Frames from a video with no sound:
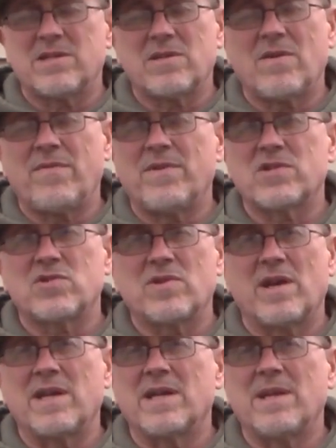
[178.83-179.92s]
so
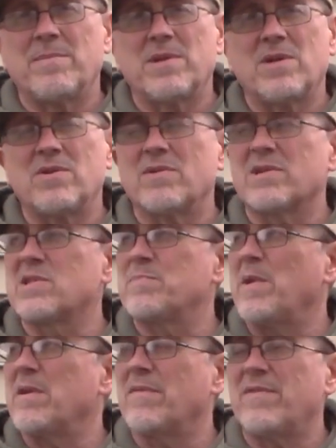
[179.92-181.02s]
frustrating. Let me know your
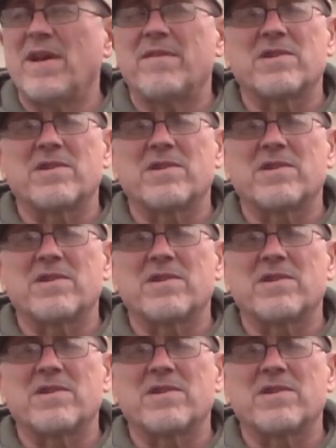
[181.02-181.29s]
experience if you have